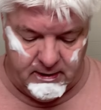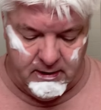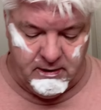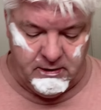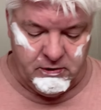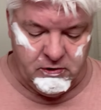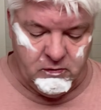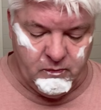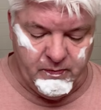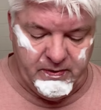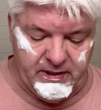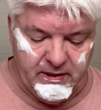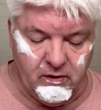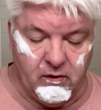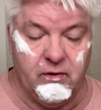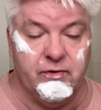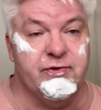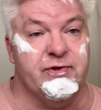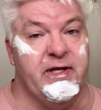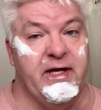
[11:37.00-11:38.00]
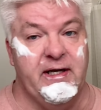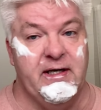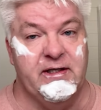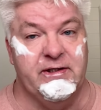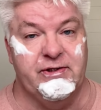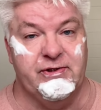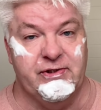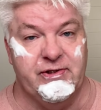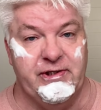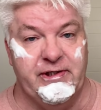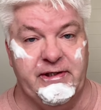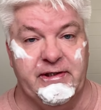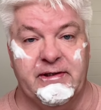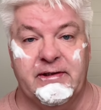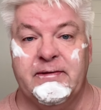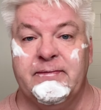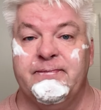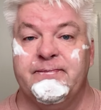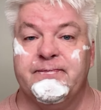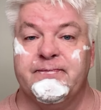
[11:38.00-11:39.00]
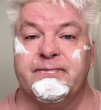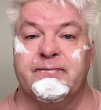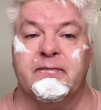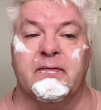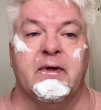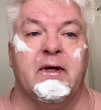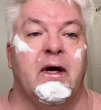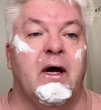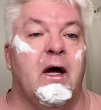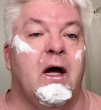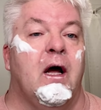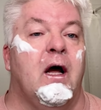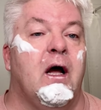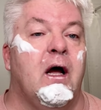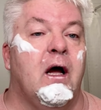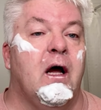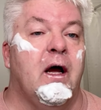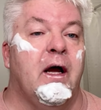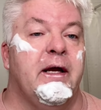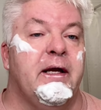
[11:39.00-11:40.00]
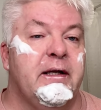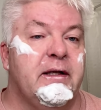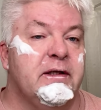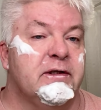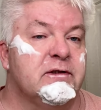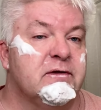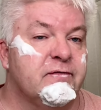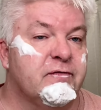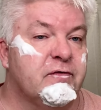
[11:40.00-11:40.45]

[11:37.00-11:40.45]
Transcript: to be all stainless steel, uh, it is of